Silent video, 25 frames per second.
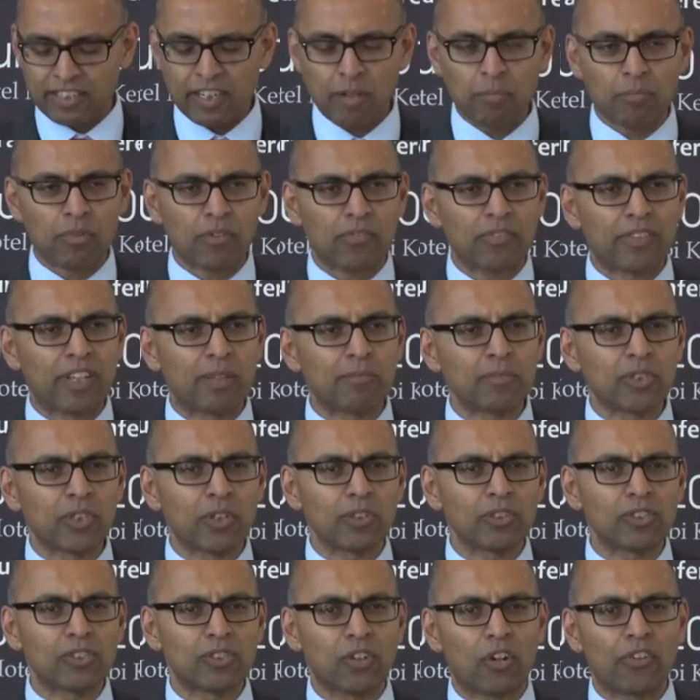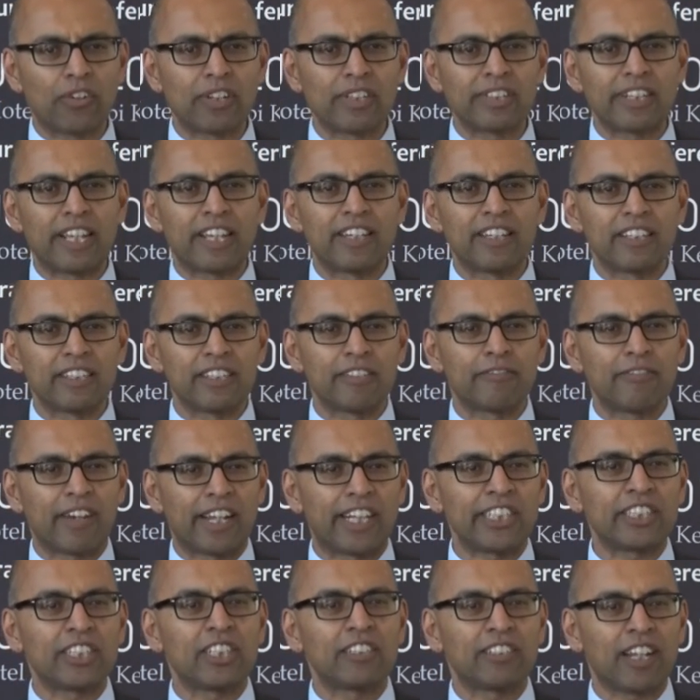A number of them saw a story in the
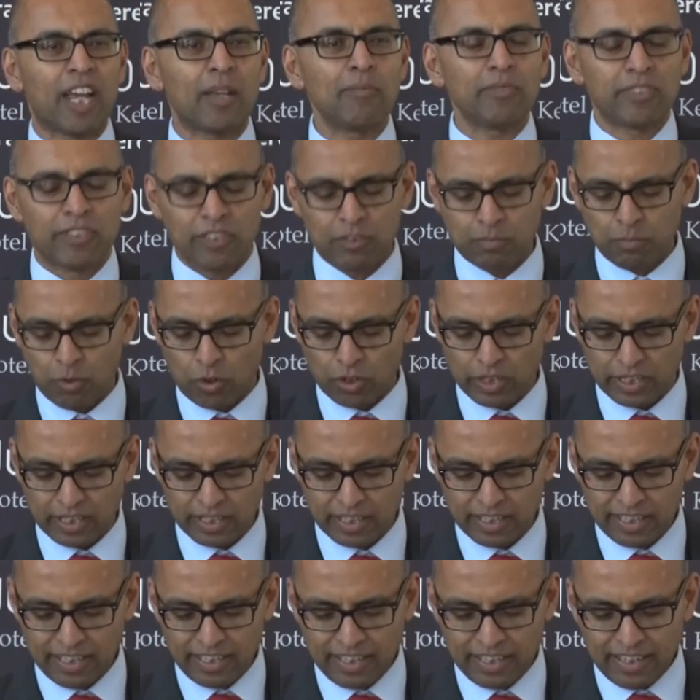Financial Times this morning,